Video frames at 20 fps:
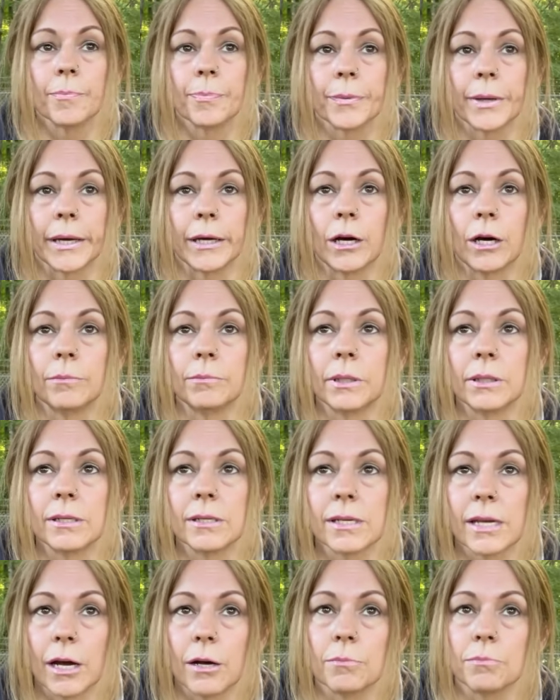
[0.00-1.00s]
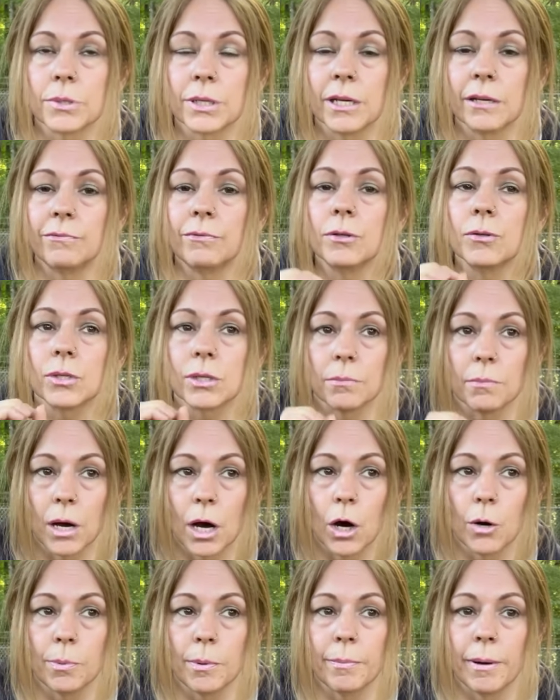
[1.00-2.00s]
I hope that this helps give you some
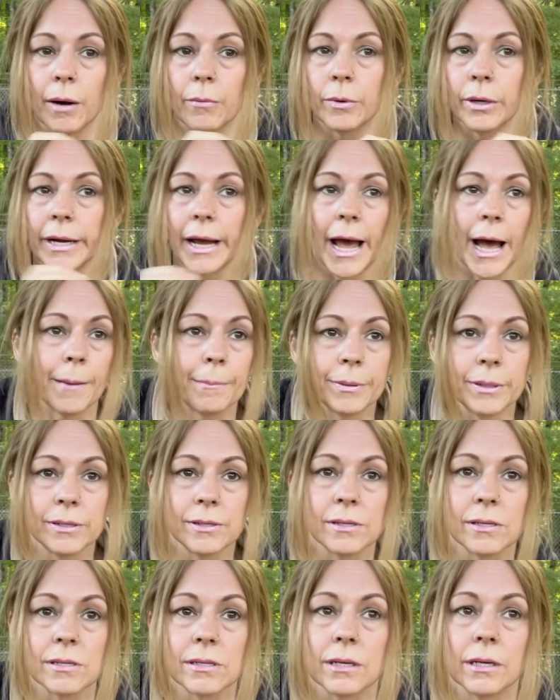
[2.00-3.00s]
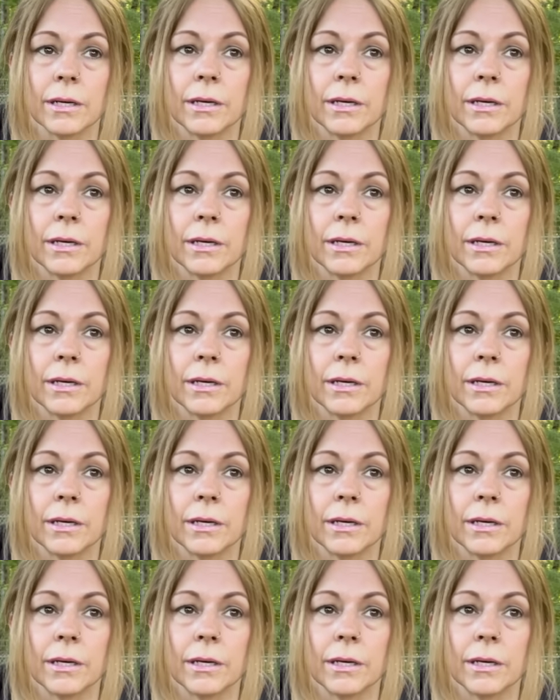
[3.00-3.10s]
hope about what happens